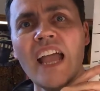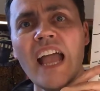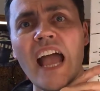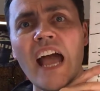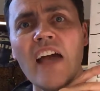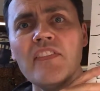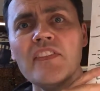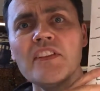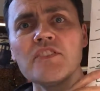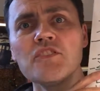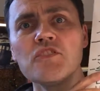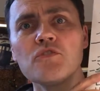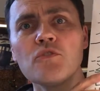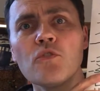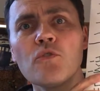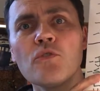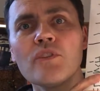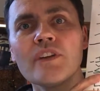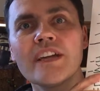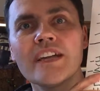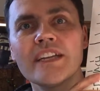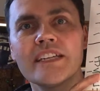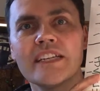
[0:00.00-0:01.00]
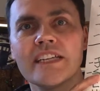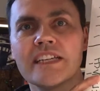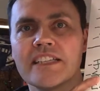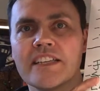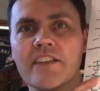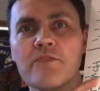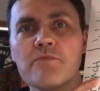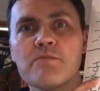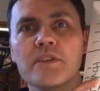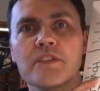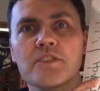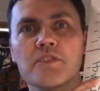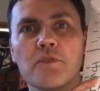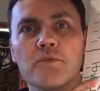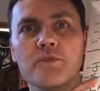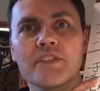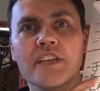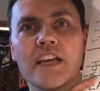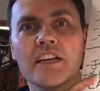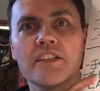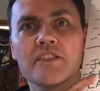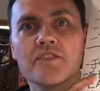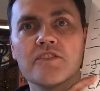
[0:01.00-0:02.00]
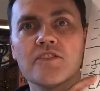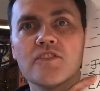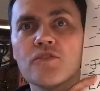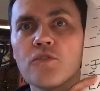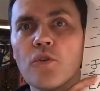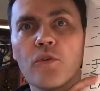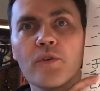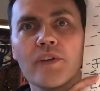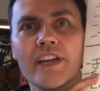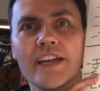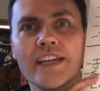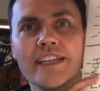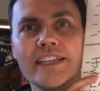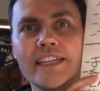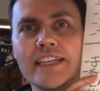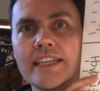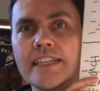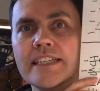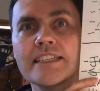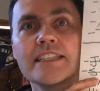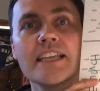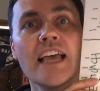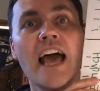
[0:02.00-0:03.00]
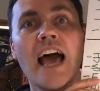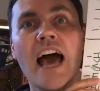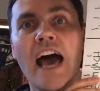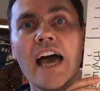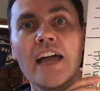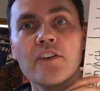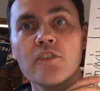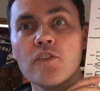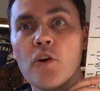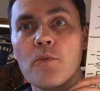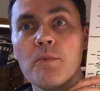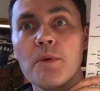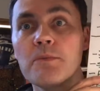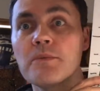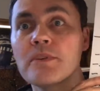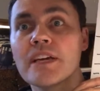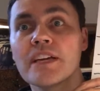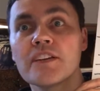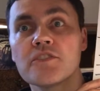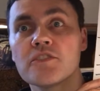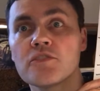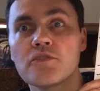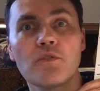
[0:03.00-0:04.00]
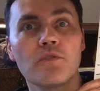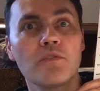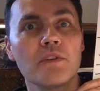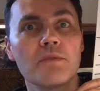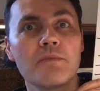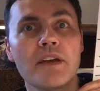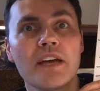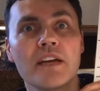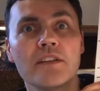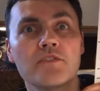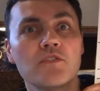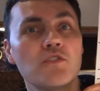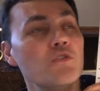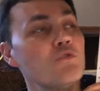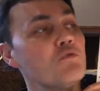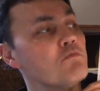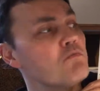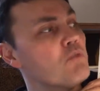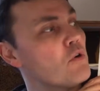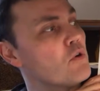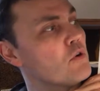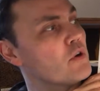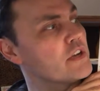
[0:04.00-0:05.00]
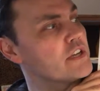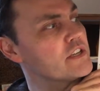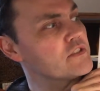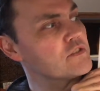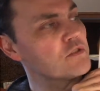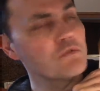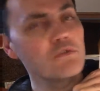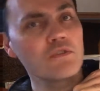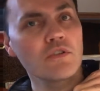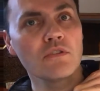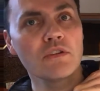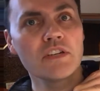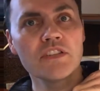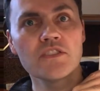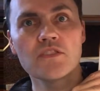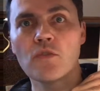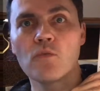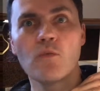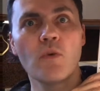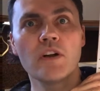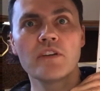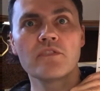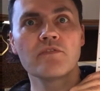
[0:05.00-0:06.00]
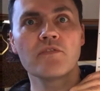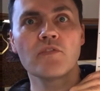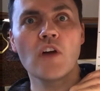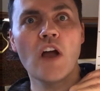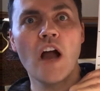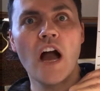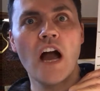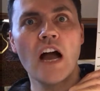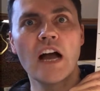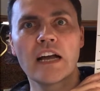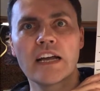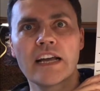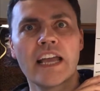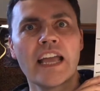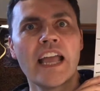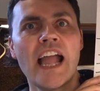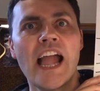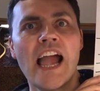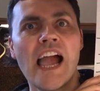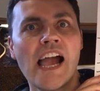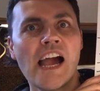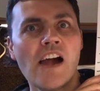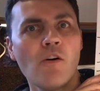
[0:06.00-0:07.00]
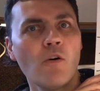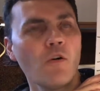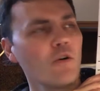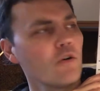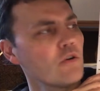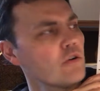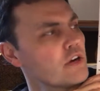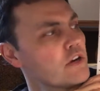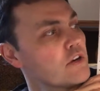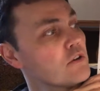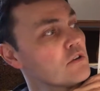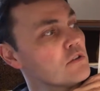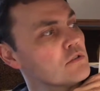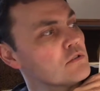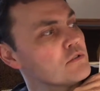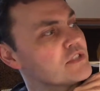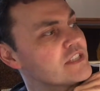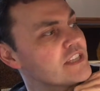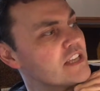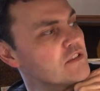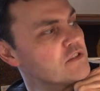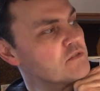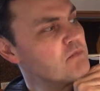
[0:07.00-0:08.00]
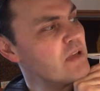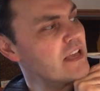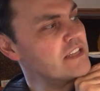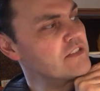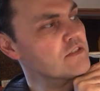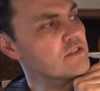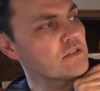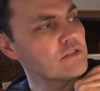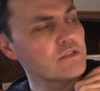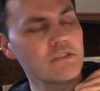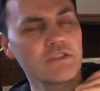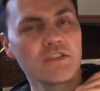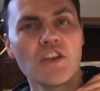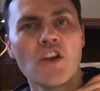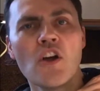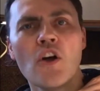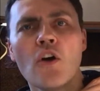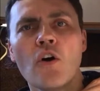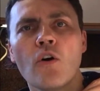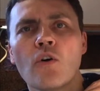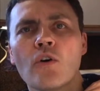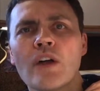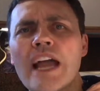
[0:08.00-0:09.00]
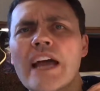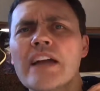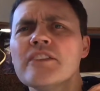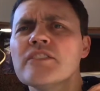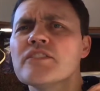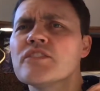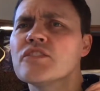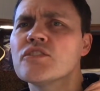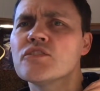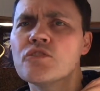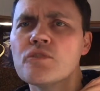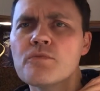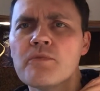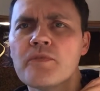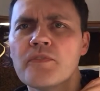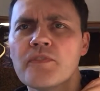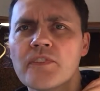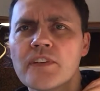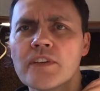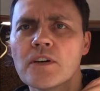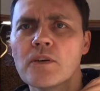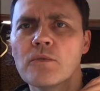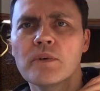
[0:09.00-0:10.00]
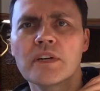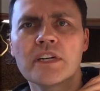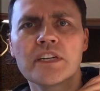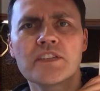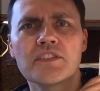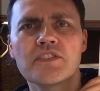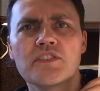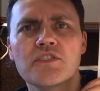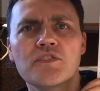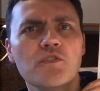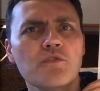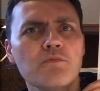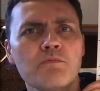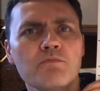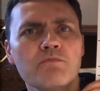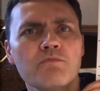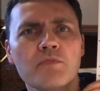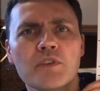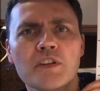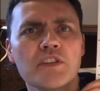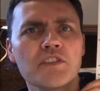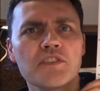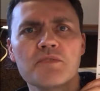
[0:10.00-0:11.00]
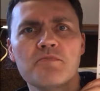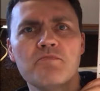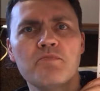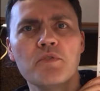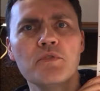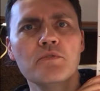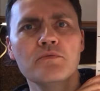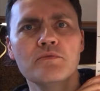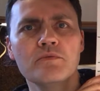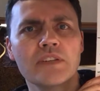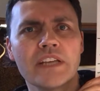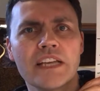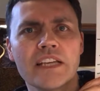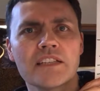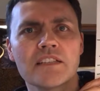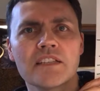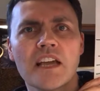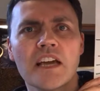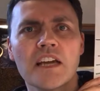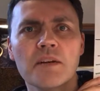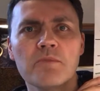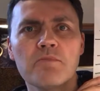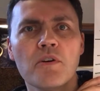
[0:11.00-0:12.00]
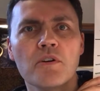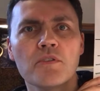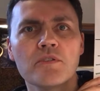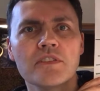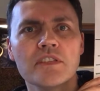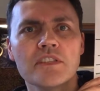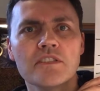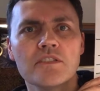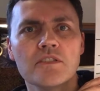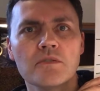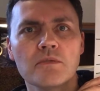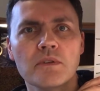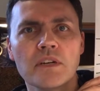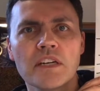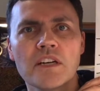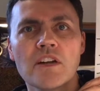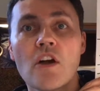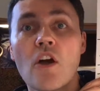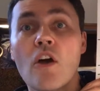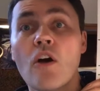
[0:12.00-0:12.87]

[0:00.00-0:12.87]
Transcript: And then story ideas. Everybody's always got story ideas. I don't know, maybe you got a story about 2 boys who turn into 1 frog, or a girl who sells pencils, or how does soup feel when a spoon gets kind of poked into it,